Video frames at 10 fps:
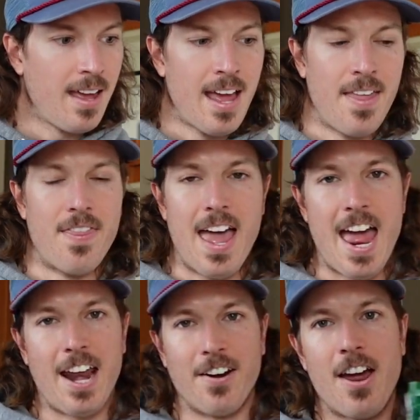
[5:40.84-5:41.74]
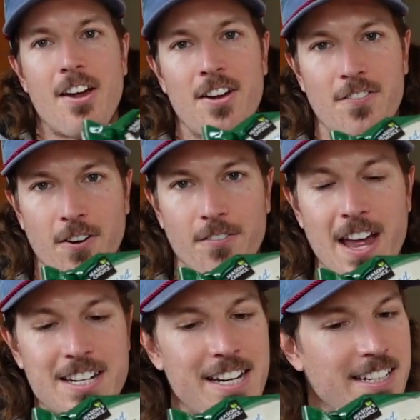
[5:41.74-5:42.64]
And then for
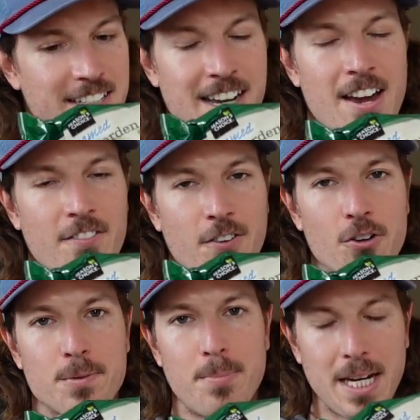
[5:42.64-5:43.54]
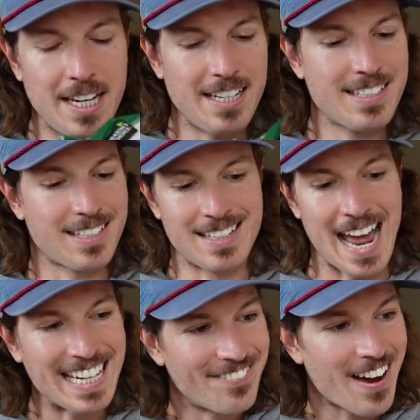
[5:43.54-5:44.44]
veggies, frozen peas,
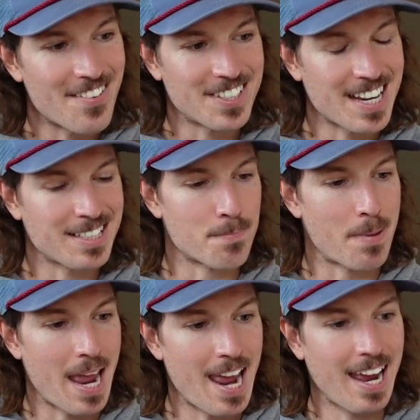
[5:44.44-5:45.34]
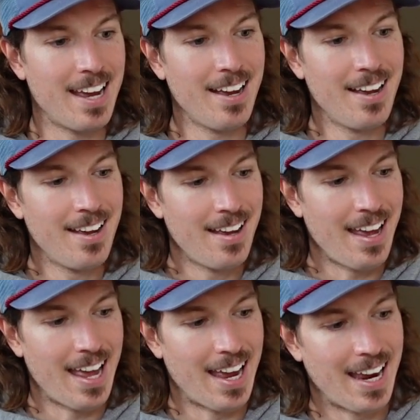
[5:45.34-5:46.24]
95 cents a bag,
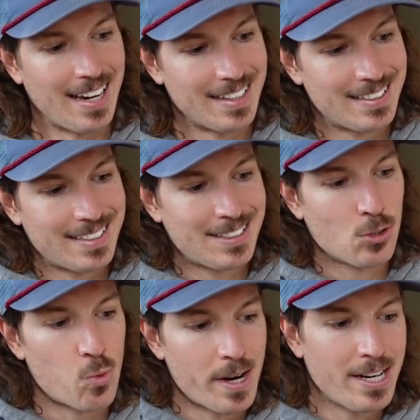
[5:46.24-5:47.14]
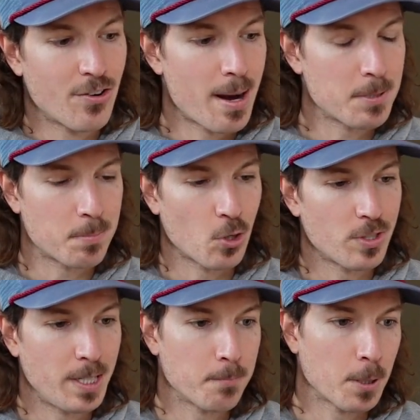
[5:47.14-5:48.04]
and 20 grams of
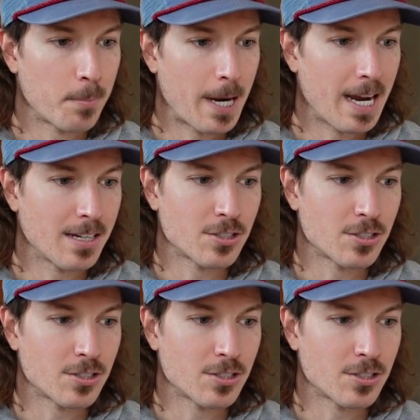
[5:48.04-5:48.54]
protein per bag.